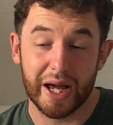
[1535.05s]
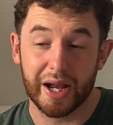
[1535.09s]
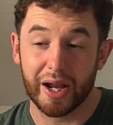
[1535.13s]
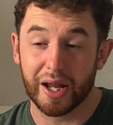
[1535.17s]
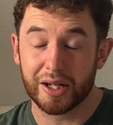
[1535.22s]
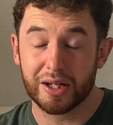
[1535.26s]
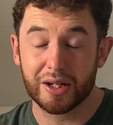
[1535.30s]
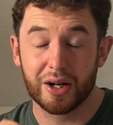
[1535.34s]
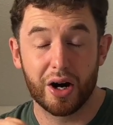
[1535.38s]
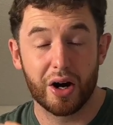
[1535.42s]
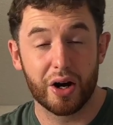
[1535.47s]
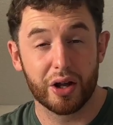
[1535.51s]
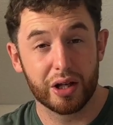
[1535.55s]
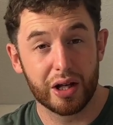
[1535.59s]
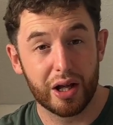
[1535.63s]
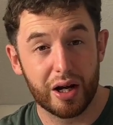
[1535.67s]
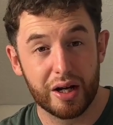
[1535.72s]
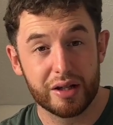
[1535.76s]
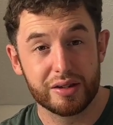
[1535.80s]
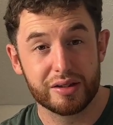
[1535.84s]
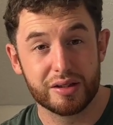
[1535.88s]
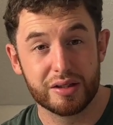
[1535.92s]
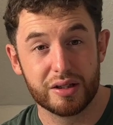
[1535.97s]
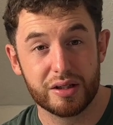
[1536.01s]
And I can't
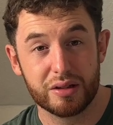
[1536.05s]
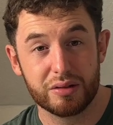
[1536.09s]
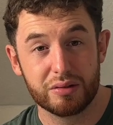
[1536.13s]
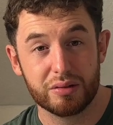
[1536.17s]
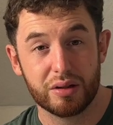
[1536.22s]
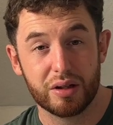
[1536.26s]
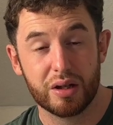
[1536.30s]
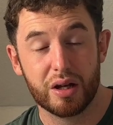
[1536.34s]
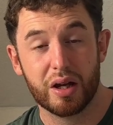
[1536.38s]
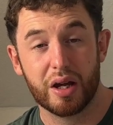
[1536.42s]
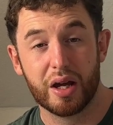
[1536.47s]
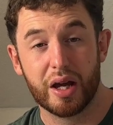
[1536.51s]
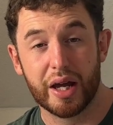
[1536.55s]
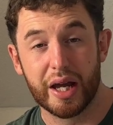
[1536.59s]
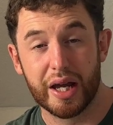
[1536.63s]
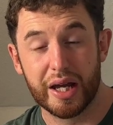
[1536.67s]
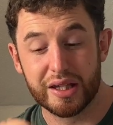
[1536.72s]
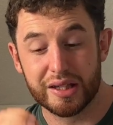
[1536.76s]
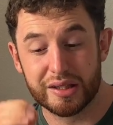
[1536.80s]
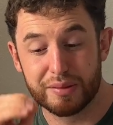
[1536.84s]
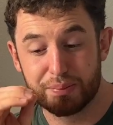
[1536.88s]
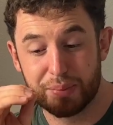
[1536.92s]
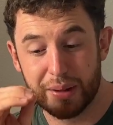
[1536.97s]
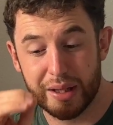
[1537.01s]
lie to you,
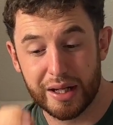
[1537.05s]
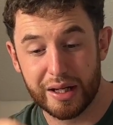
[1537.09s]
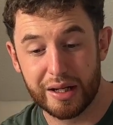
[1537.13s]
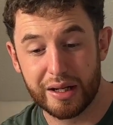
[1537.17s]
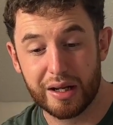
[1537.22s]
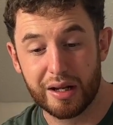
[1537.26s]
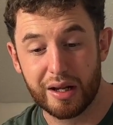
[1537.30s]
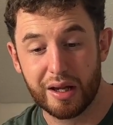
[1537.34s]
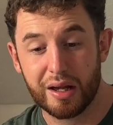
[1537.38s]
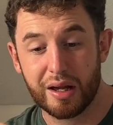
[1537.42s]
it's been